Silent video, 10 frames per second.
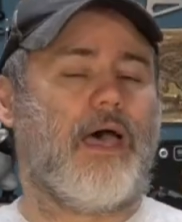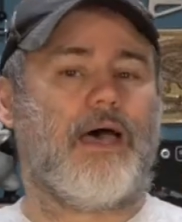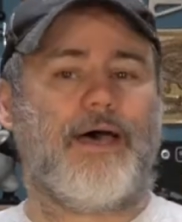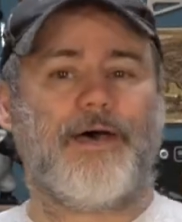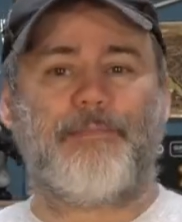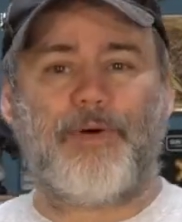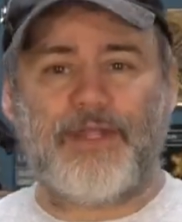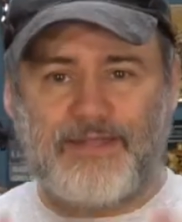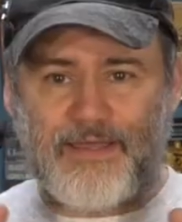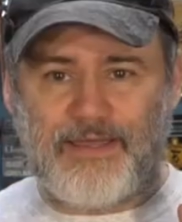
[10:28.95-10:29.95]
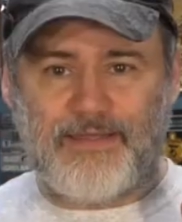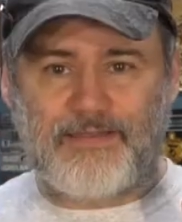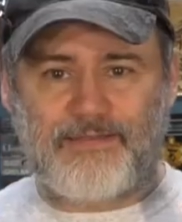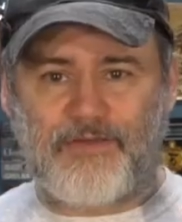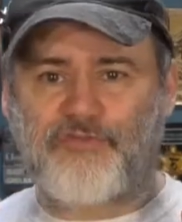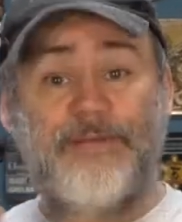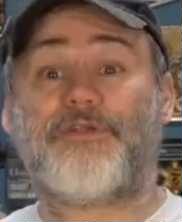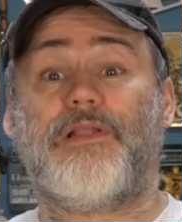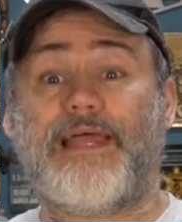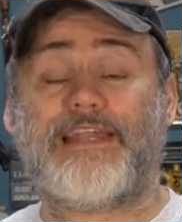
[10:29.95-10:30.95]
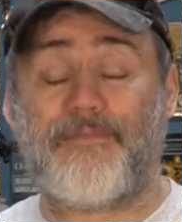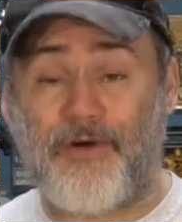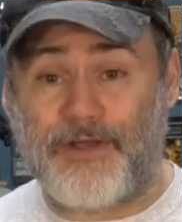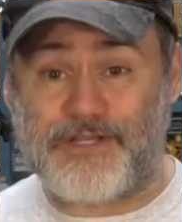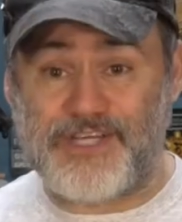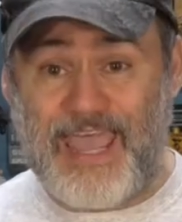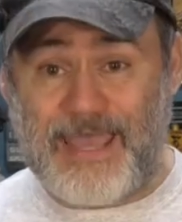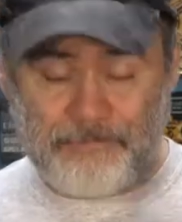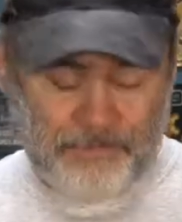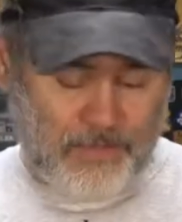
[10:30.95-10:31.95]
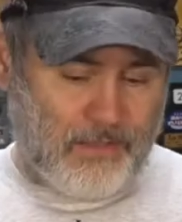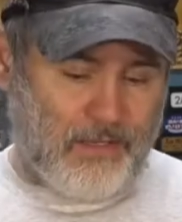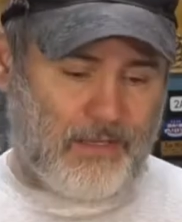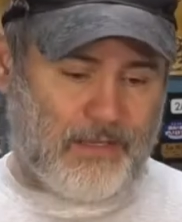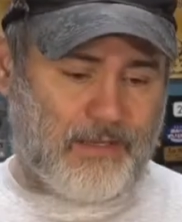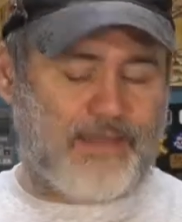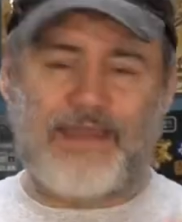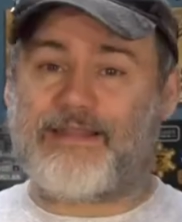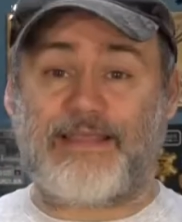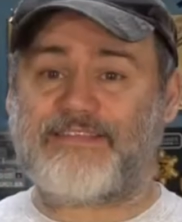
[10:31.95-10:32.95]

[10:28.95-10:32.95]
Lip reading: But those people don't like to come on and chat. I got